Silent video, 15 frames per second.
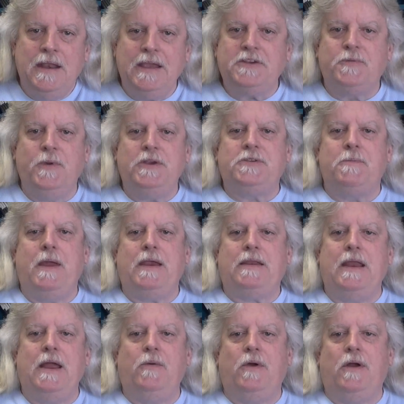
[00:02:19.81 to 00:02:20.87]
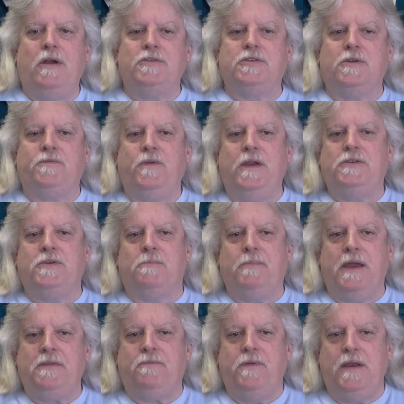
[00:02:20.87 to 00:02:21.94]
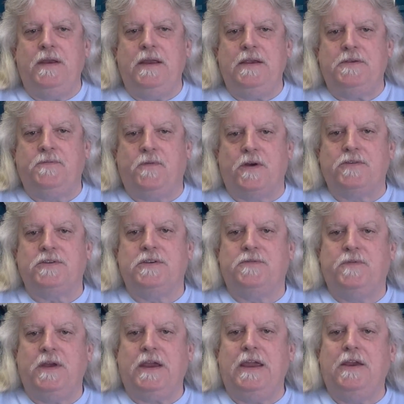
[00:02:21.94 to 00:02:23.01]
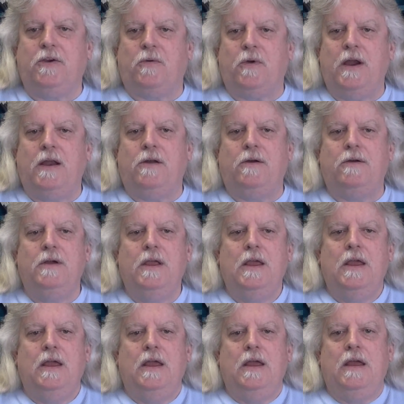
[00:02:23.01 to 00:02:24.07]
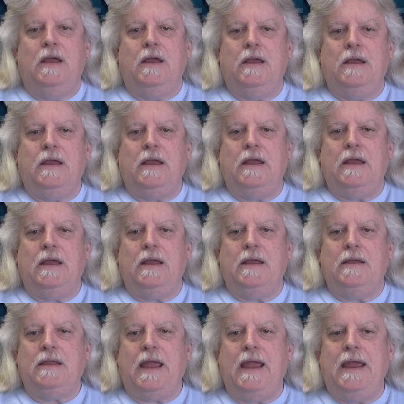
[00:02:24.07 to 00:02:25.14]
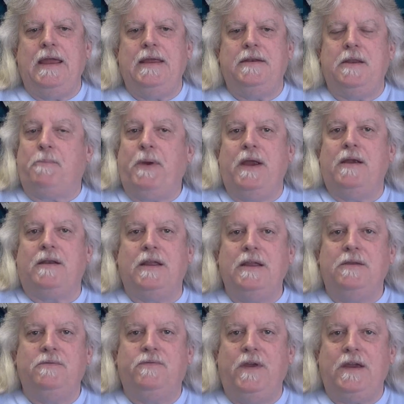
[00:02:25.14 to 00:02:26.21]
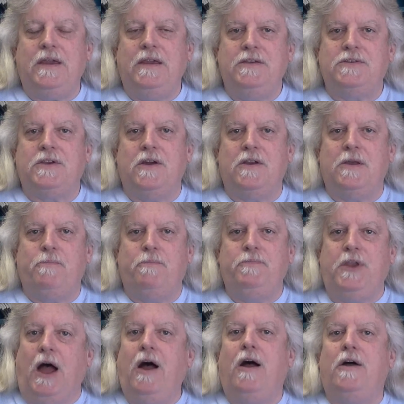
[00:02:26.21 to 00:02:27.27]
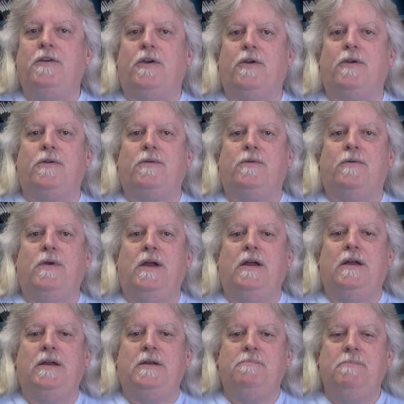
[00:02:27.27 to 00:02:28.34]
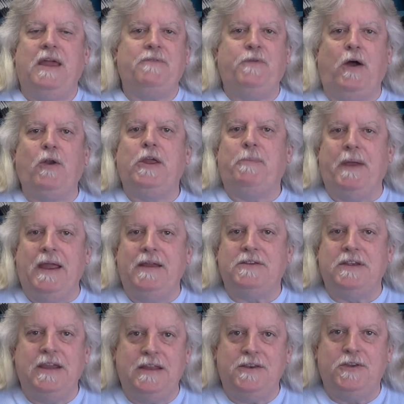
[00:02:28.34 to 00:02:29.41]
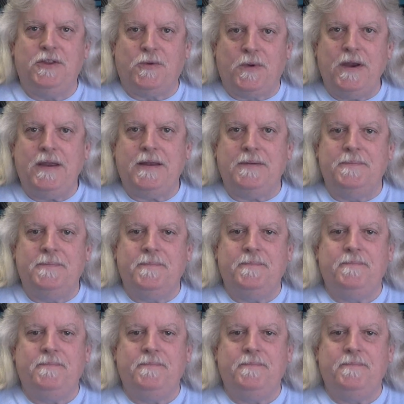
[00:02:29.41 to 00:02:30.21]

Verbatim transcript: Next week's SmackDown will also feature Beth Phoenix versus Vickie Guerrero. And apparently Vickie's going to don her Mick Foley pants and get into the ring.